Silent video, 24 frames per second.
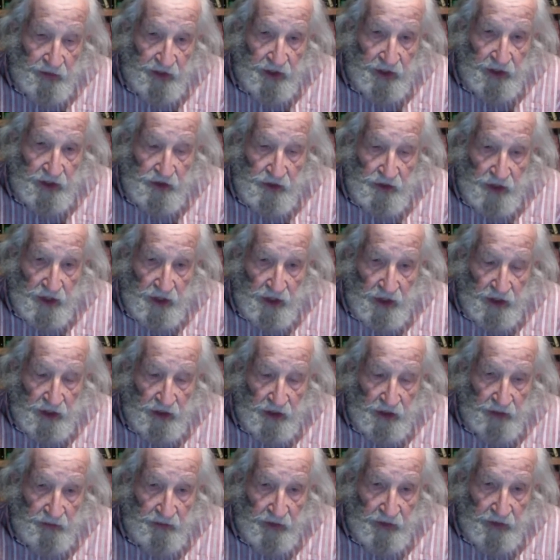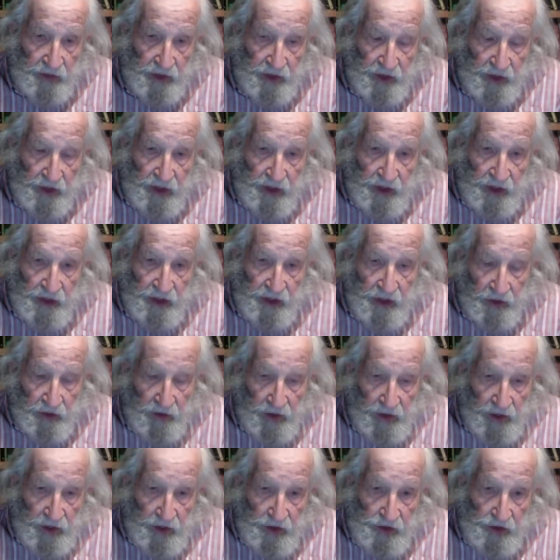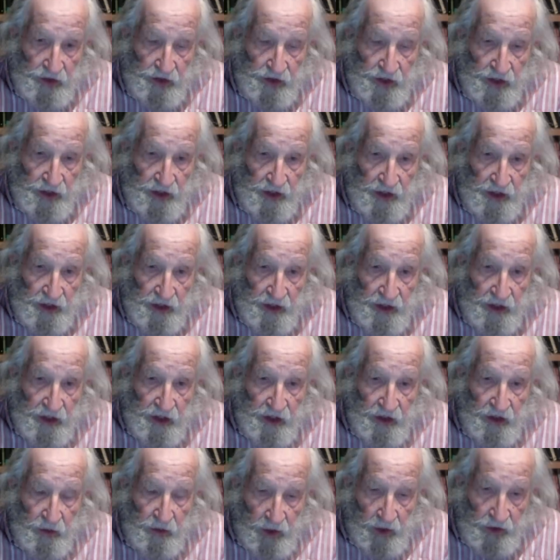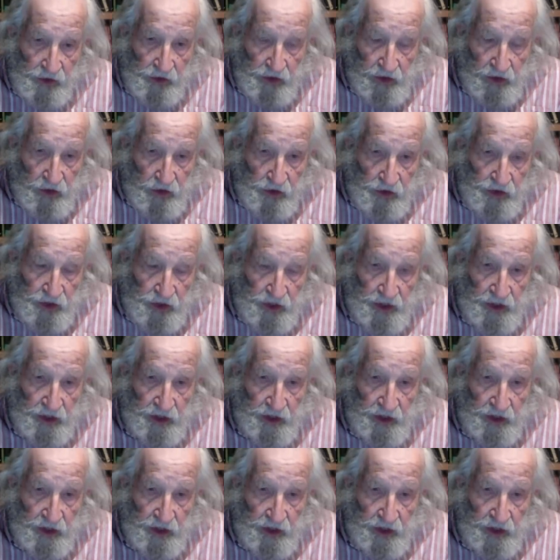is there. There is a resolution in